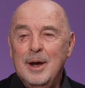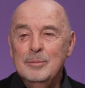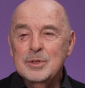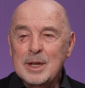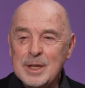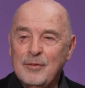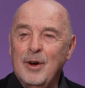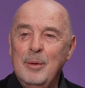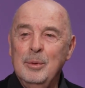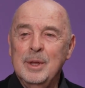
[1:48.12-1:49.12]
I'm
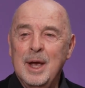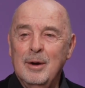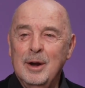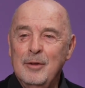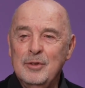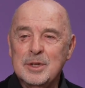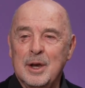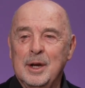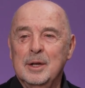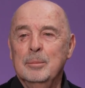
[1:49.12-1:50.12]
satisfied with how life is
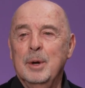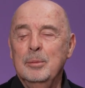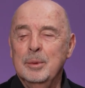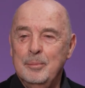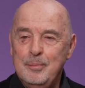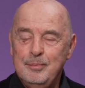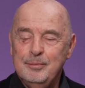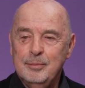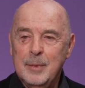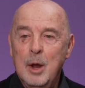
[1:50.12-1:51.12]
going at the moment,
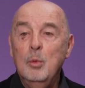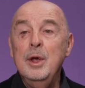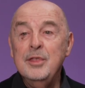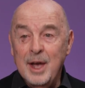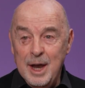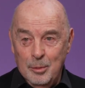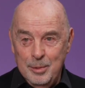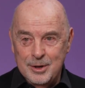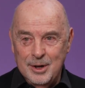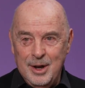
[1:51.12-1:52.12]
with the help
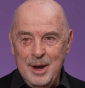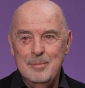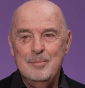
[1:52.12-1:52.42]
of Chai.